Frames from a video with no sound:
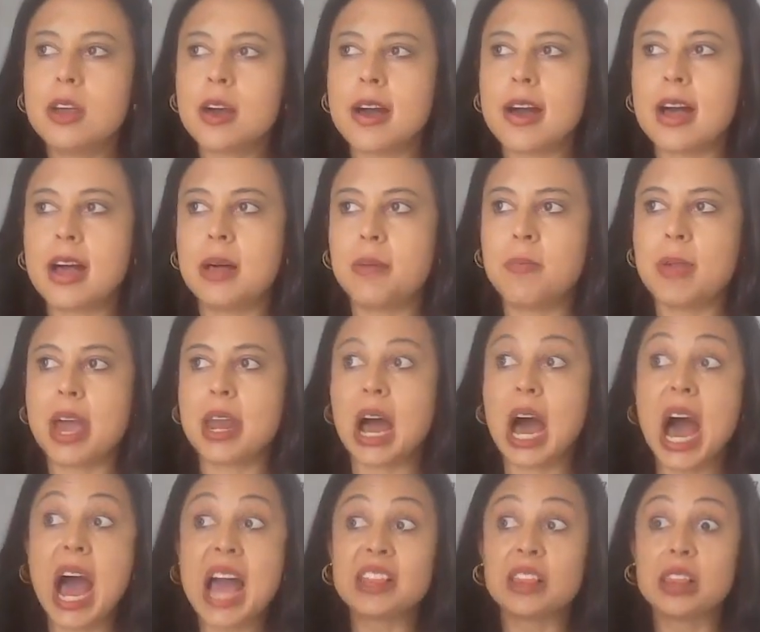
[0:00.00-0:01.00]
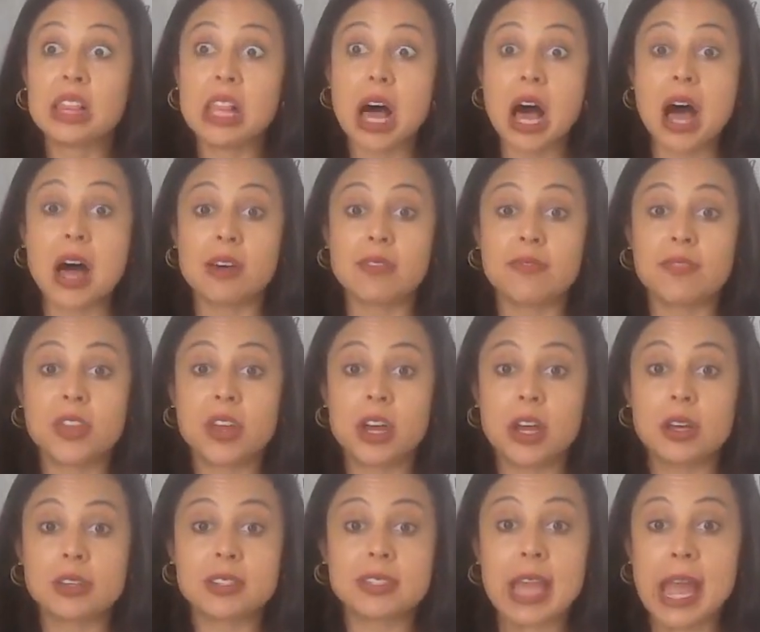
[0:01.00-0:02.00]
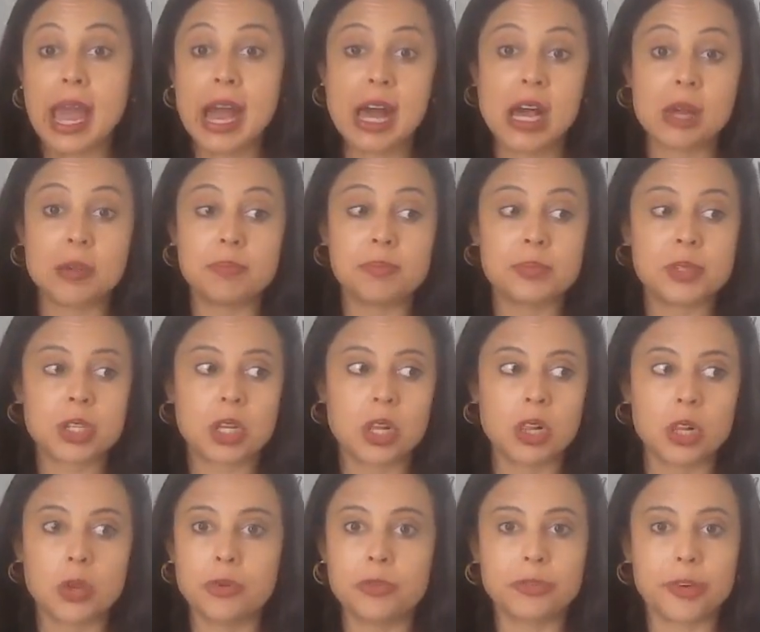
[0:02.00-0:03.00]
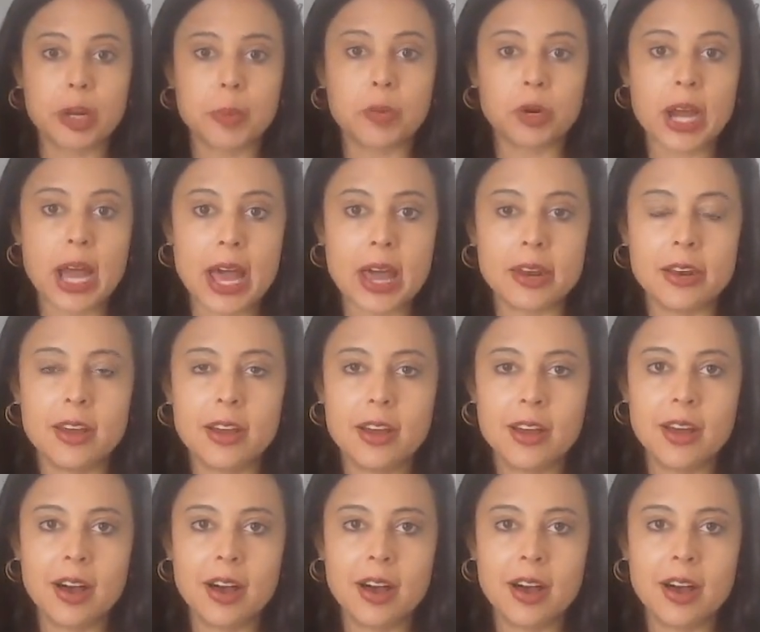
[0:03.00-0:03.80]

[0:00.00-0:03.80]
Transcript: Um, and I love the Sam's gluten free bread.